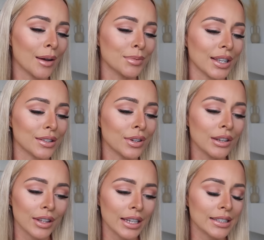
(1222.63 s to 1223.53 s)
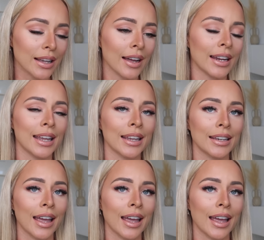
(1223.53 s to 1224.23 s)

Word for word: Um, so that's really, really exciting.